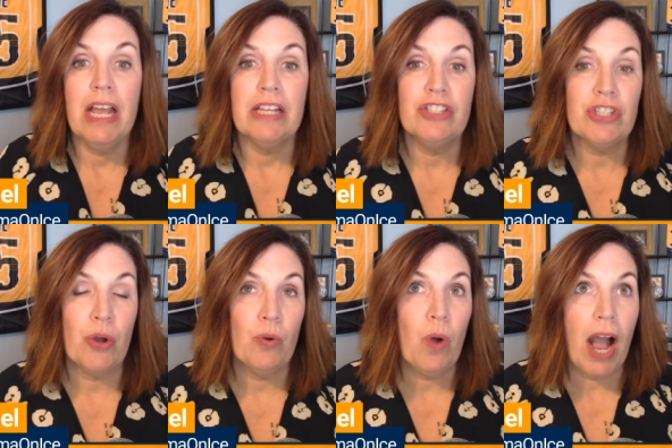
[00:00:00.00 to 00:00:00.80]

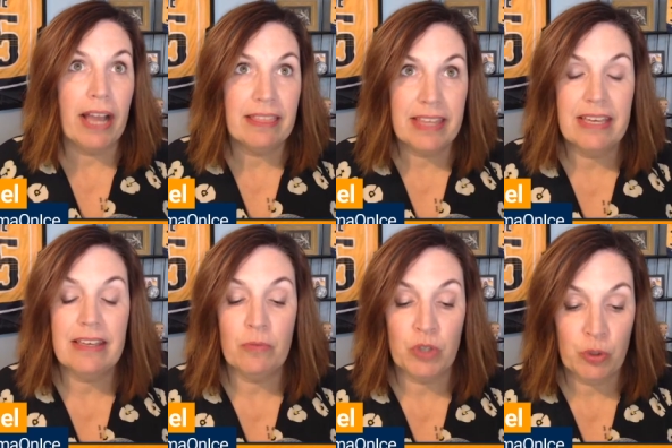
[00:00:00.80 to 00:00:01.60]
so I think
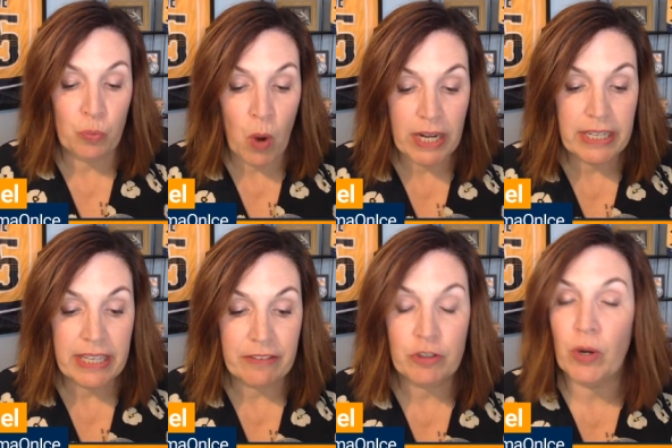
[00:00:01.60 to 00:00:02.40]
you want to
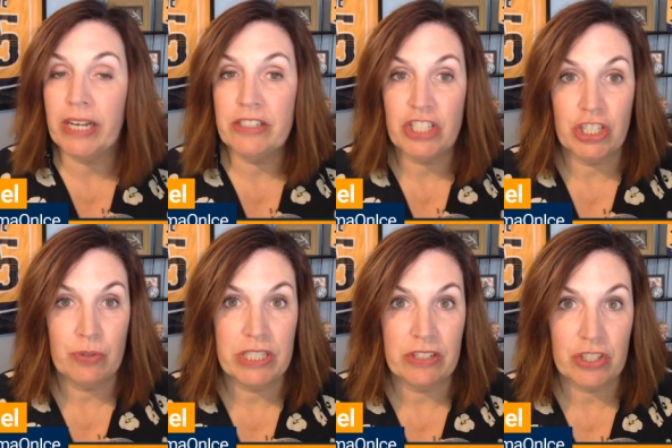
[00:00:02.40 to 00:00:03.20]
give credit to
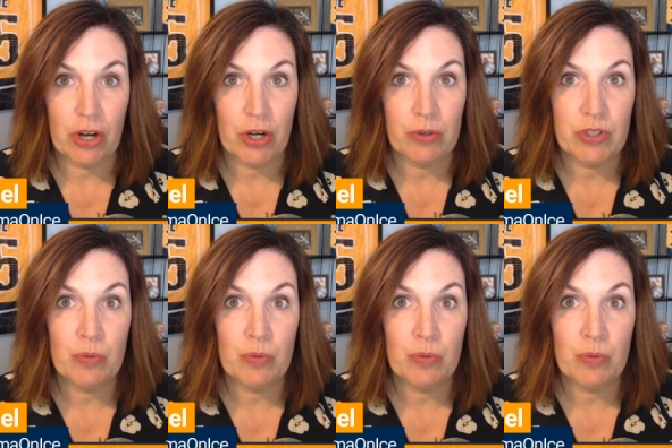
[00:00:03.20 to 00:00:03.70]
Juuse Saros.